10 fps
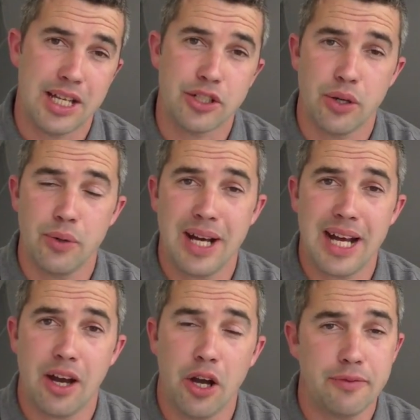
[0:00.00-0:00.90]
So
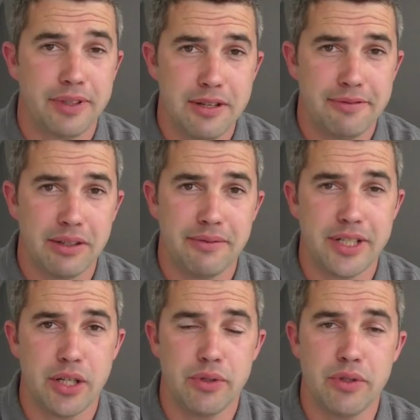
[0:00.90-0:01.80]
hopefully you found the
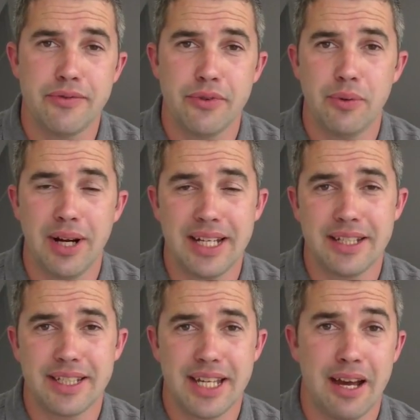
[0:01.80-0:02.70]
video useful
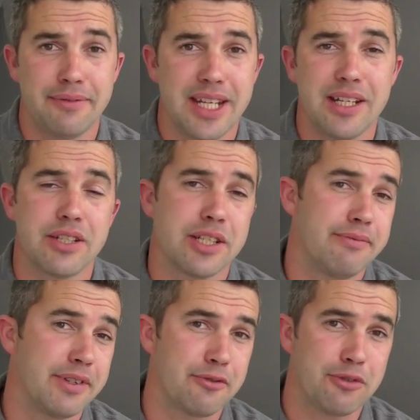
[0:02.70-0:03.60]
and have taken
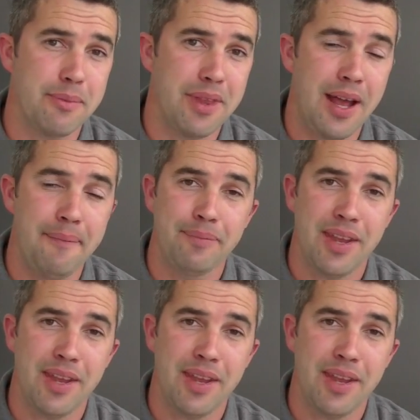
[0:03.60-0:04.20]
something from that,